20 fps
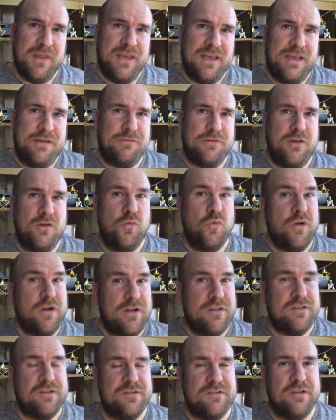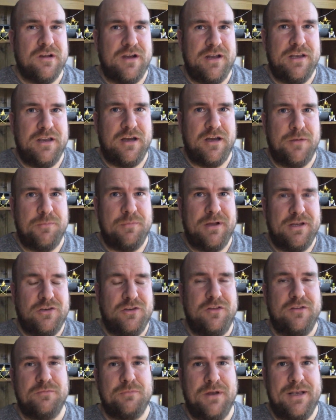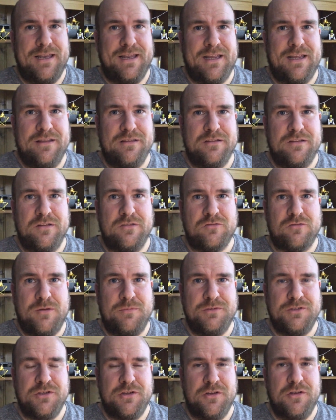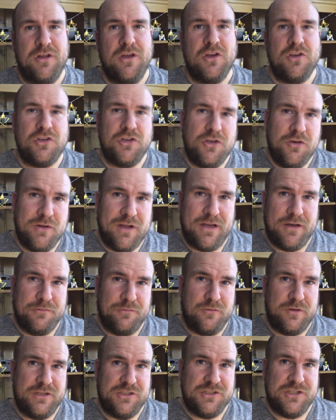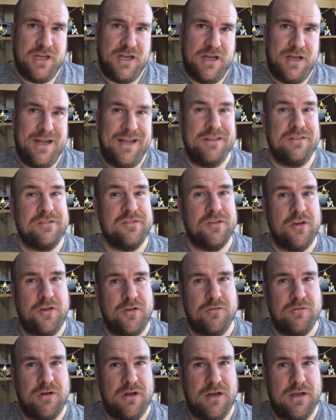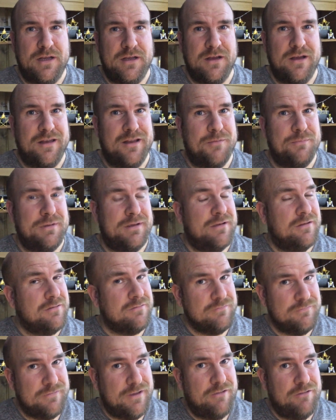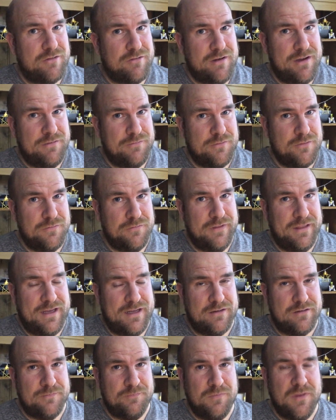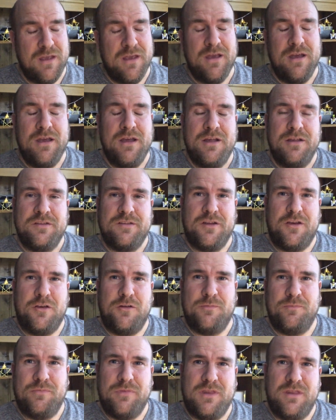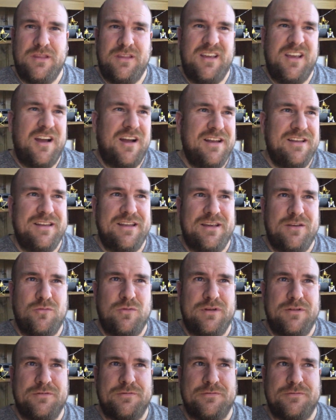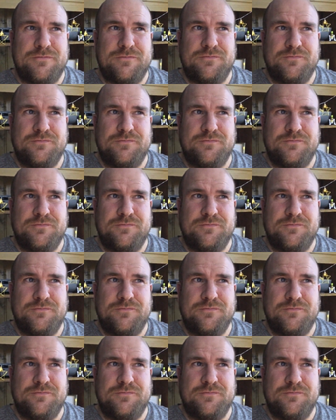if you were to sign up and use my link in the description, you get a free share and so do I. And I'll be very grateful for that. So the idea with